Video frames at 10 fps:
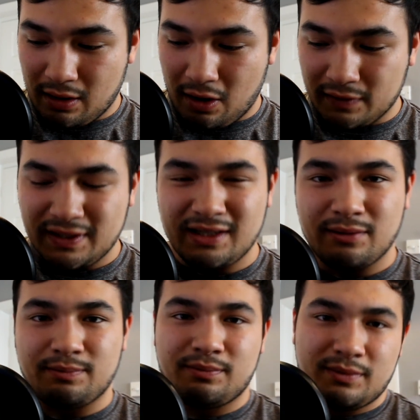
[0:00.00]
obviously
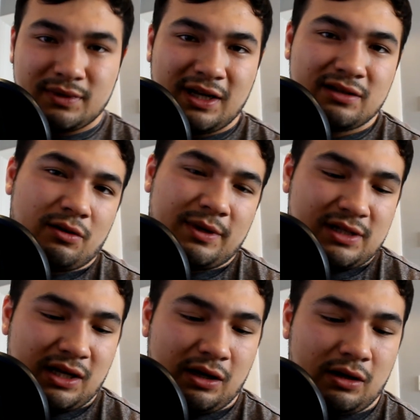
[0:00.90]
the keys are a bit
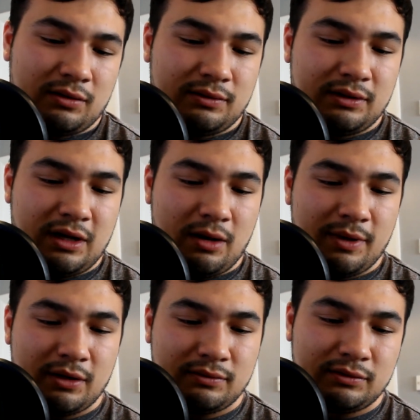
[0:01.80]
stickier, they are a
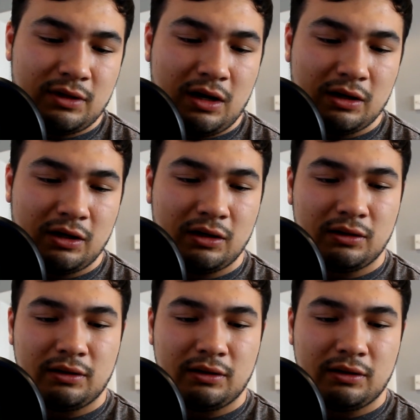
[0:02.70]
bit harder.